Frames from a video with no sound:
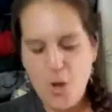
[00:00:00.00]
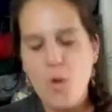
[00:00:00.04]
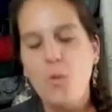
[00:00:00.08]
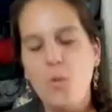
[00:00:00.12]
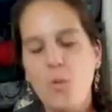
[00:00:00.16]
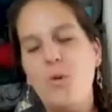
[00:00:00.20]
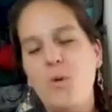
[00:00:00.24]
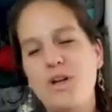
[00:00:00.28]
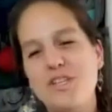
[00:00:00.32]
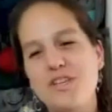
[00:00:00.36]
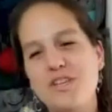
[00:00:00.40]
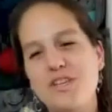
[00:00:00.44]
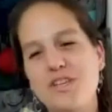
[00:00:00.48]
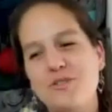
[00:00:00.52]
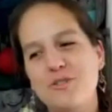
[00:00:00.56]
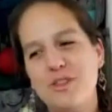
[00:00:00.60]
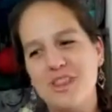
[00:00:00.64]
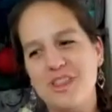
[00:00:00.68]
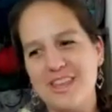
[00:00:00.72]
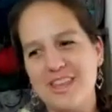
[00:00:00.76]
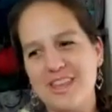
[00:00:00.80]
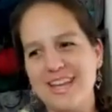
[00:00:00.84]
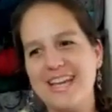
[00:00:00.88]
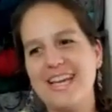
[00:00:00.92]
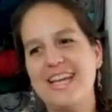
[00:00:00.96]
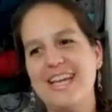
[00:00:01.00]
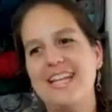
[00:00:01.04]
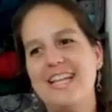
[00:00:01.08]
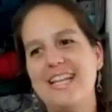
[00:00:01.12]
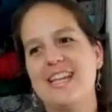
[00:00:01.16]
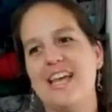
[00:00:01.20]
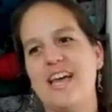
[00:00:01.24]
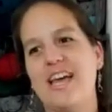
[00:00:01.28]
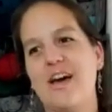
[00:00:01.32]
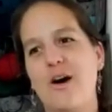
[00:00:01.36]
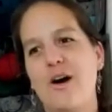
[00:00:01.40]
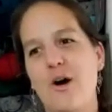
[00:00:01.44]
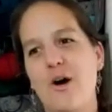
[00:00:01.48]
When you're thinking
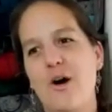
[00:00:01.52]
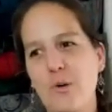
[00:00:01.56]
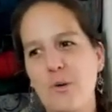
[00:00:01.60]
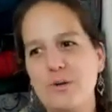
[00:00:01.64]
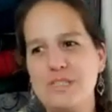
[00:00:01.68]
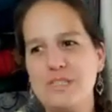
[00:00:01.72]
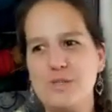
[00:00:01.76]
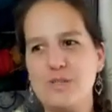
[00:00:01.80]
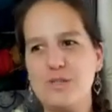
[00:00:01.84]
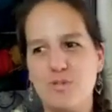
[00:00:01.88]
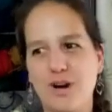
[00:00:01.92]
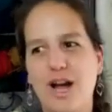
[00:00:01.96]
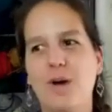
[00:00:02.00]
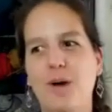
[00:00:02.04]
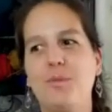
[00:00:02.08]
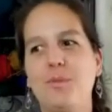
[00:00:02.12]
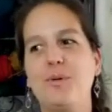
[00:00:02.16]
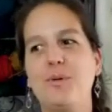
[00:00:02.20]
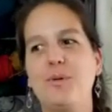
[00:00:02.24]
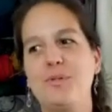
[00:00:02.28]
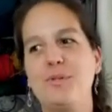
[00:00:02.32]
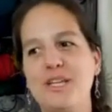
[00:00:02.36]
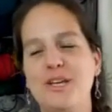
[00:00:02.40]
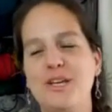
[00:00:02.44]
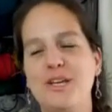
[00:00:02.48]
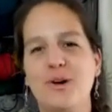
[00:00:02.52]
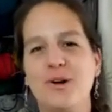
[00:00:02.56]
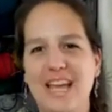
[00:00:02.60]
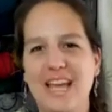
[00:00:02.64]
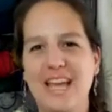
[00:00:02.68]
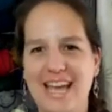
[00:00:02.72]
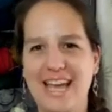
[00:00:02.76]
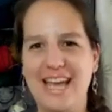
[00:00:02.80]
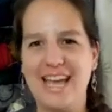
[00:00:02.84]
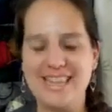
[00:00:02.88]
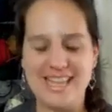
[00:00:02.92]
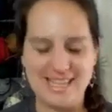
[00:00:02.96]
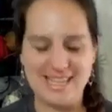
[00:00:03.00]
that, oh, it's probably
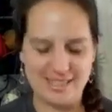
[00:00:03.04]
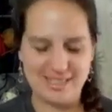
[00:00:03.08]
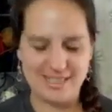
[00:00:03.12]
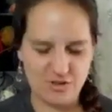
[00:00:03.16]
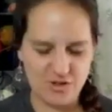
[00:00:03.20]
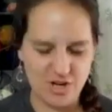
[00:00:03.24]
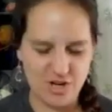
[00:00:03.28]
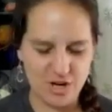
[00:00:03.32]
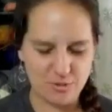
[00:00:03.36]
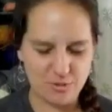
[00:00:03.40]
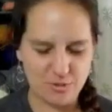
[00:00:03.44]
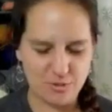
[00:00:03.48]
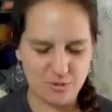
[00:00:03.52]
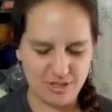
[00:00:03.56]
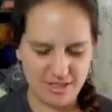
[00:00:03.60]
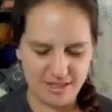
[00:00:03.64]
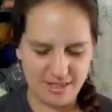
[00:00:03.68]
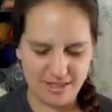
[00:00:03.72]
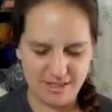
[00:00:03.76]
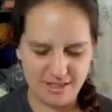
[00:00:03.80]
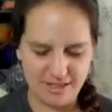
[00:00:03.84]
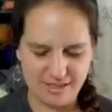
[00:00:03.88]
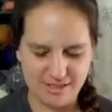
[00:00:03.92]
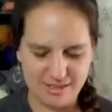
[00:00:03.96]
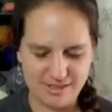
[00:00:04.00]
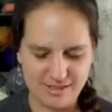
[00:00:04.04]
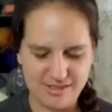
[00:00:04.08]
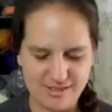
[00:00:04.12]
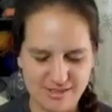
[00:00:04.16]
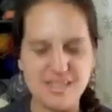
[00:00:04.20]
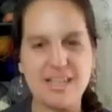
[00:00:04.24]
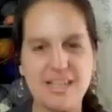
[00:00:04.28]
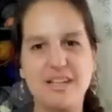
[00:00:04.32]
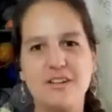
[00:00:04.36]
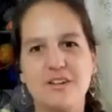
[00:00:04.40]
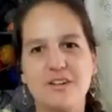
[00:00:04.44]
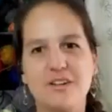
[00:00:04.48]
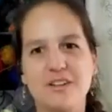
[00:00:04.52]
okay, that's generally the
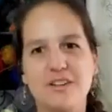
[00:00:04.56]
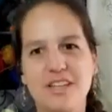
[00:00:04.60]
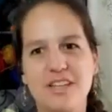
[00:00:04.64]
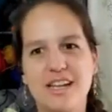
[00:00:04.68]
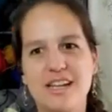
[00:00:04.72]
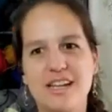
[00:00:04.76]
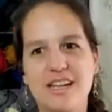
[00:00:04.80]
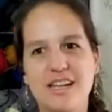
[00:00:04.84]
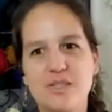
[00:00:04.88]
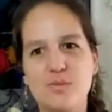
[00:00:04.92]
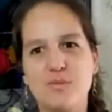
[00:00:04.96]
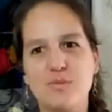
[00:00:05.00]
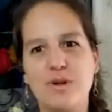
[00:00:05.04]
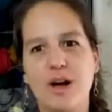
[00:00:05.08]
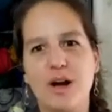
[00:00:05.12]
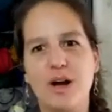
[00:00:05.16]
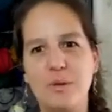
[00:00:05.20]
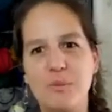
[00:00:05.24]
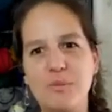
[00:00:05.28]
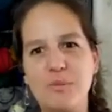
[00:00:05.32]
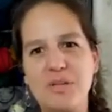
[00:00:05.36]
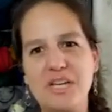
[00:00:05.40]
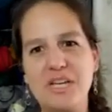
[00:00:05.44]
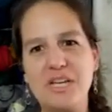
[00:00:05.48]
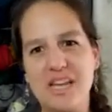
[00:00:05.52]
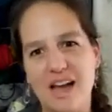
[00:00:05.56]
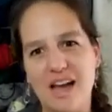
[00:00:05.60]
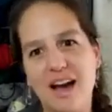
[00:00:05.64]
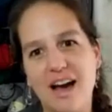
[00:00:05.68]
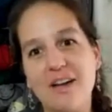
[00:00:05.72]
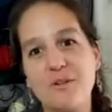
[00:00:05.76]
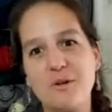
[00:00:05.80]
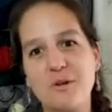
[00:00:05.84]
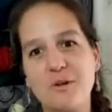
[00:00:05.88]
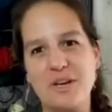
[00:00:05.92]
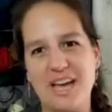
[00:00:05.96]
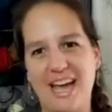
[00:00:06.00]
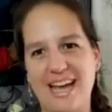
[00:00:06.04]
signal that it's probably not
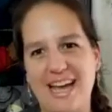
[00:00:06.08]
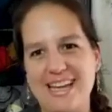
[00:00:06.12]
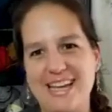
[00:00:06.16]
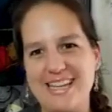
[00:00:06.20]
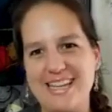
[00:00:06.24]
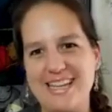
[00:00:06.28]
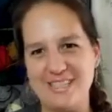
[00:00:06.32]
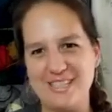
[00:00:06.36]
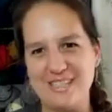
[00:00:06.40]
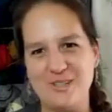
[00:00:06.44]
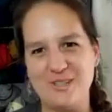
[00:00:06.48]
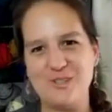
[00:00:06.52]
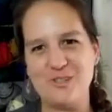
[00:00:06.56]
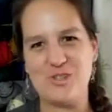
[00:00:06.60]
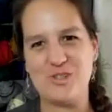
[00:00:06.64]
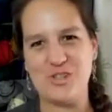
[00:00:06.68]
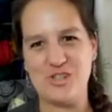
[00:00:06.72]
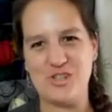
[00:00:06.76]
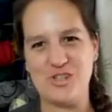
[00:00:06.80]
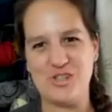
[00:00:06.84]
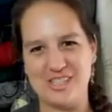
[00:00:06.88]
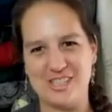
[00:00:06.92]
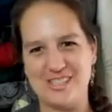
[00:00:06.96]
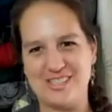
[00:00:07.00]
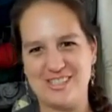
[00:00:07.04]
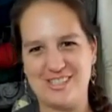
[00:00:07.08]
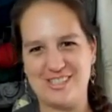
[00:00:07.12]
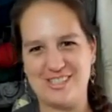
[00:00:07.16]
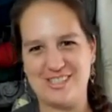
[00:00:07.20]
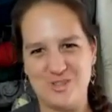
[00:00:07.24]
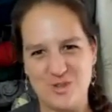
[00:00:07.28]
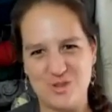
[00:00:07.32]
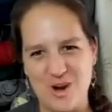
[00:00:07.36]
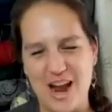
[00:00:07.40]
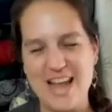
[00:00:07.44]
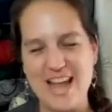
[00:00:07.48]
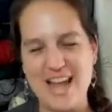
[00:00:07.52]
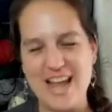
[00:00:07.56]
okay and you should just
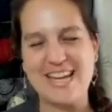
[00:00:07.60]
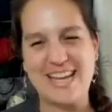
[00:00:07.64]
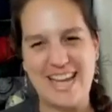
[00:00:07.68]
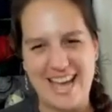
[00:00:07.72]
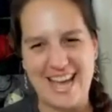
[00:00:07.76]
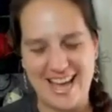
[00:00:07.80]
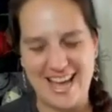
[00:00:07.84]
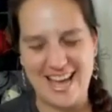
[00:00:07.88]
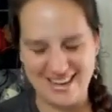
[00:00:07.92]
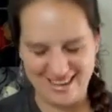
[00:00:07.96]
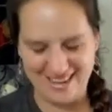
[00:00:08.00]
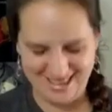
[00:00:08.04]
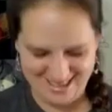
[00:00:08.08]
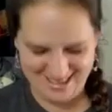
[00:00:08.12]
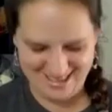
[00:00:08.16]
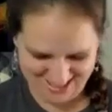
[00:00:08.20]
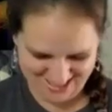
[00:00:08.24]
try again.